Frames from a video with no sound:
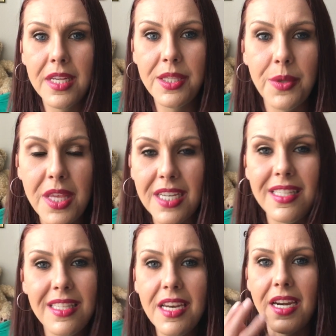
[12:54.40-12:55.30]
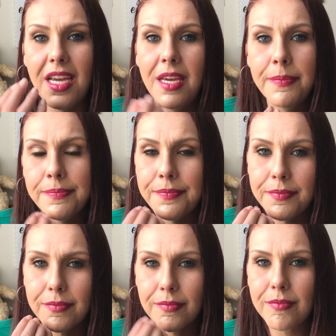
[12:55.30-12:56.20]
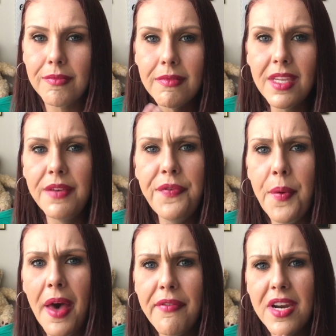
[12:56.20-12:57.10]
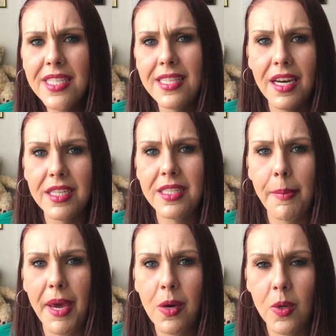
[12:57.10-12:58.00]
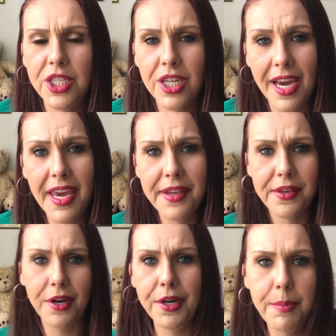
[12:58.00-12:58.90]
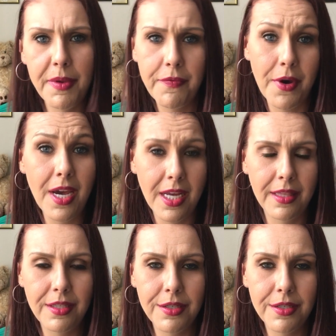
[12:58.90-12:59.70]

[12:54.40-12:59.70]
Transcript: So the acidity, if you have an acidic stomach, which I had GERD before I had the